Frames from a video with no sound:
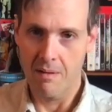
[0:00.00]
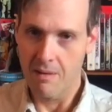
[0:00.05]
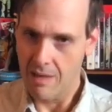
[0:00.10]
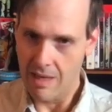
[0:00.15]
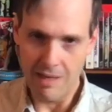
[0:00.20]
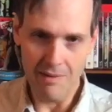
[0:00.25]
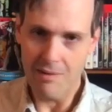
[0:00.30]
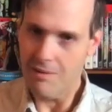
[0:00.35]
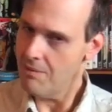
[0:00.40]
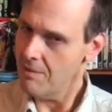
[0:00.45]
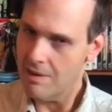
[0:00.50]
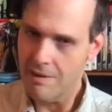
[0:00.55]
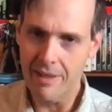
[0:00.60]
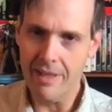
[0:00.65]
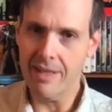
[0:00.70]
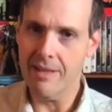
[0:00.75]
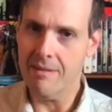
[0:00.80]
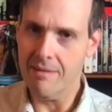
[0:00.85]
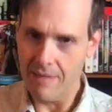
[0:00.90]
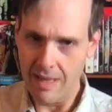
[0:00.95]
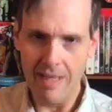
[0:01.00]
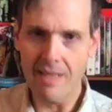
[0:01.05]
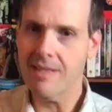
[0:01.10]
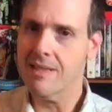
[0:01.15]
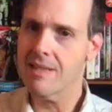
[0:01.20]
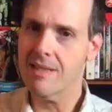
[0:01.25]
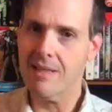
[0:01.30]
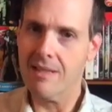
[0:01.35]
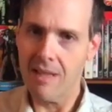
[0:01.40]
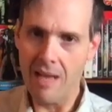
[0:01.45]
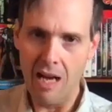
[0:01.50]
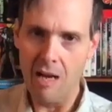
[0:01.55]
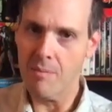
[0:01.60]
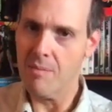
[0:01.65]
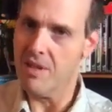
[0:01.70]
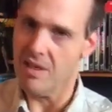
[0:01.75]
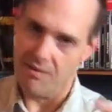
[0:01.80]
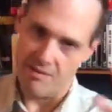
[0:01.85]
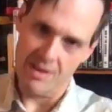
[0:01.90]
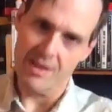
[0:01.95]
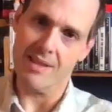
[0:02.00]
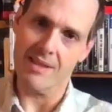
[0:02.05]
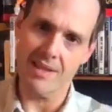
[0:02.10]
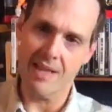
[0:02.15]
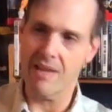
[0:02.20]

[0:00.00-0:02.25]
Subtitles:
I have a very nice copy of this,